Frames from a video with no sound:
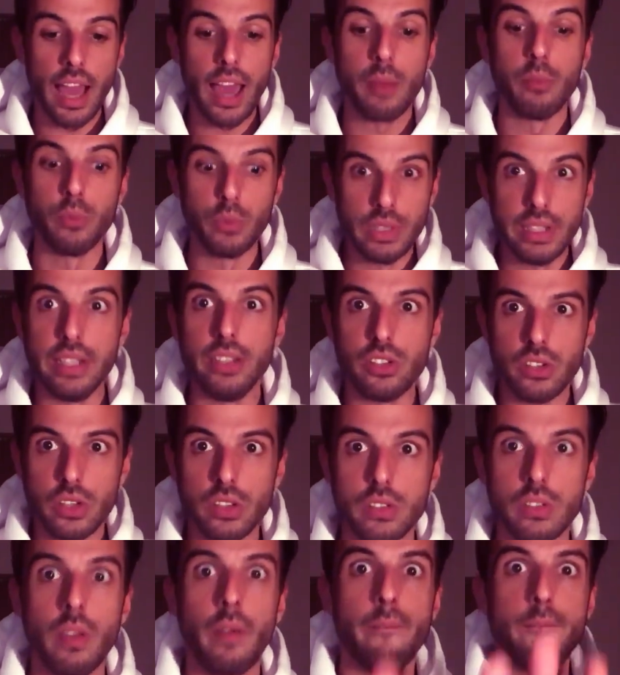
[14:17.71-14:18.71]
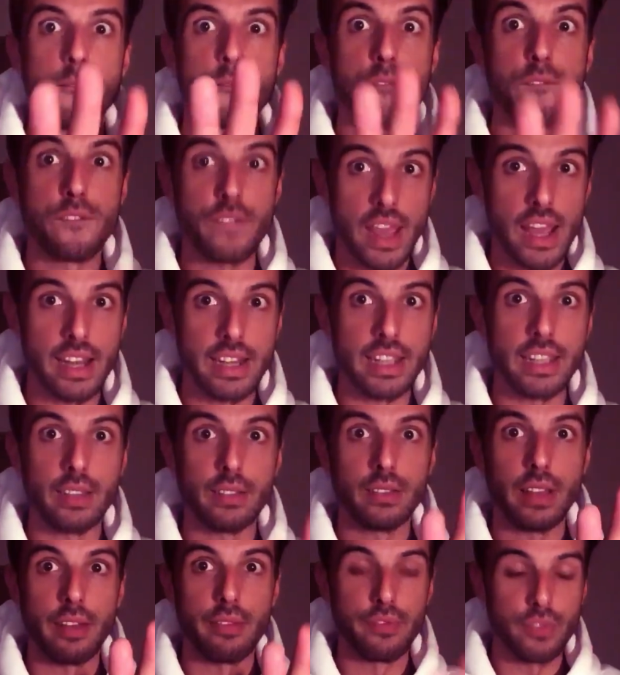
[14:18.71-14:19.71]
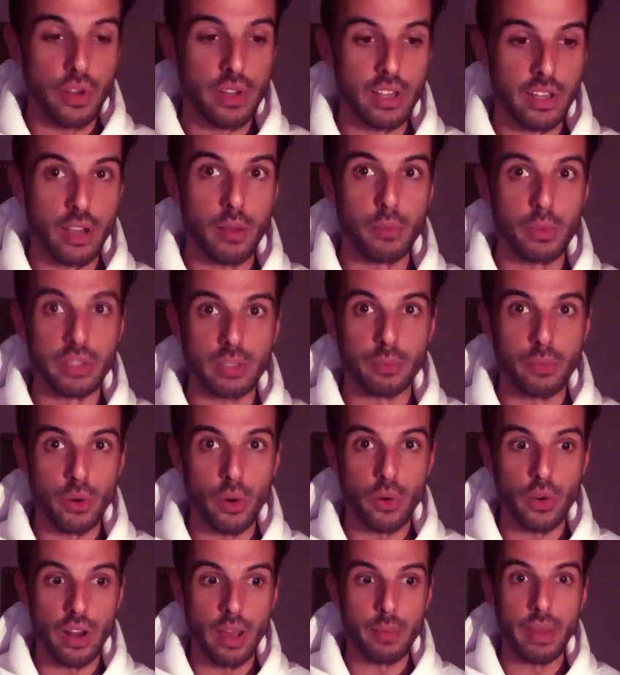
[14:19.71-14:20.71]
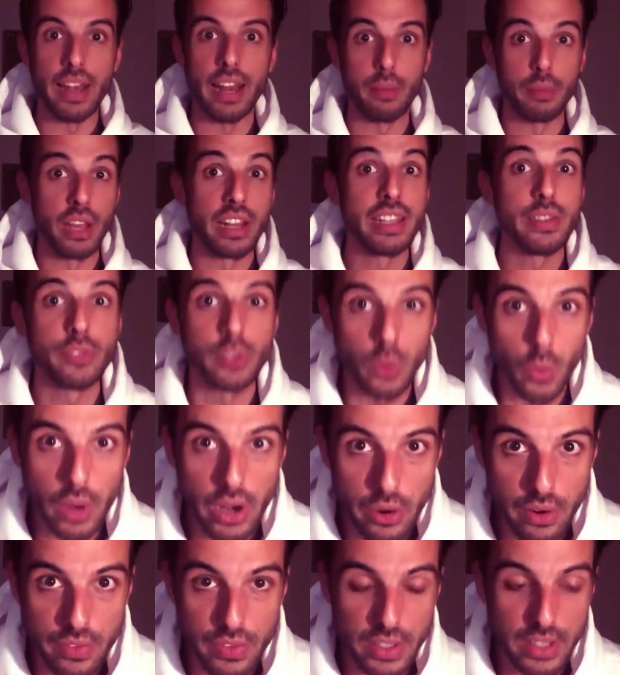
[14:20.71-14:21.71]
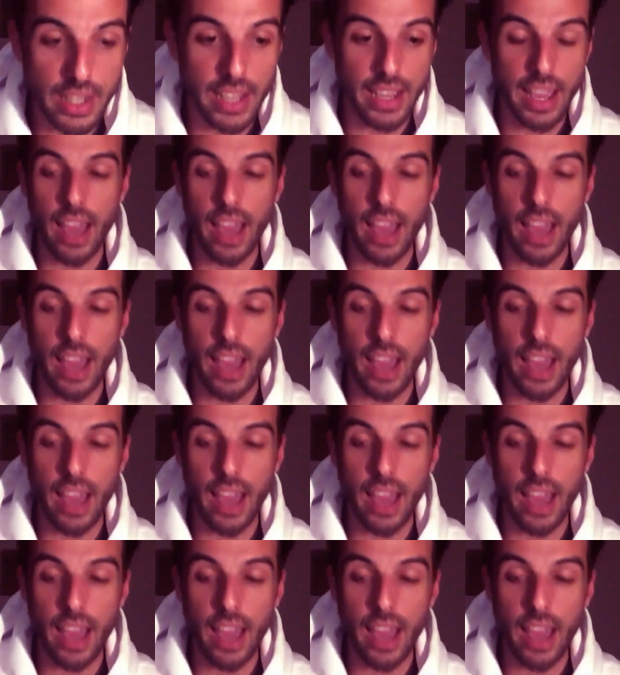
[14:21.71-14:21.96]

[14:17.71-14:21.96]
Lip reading: I'm really just failing and fucking up with the program, and I'm not even aware of it.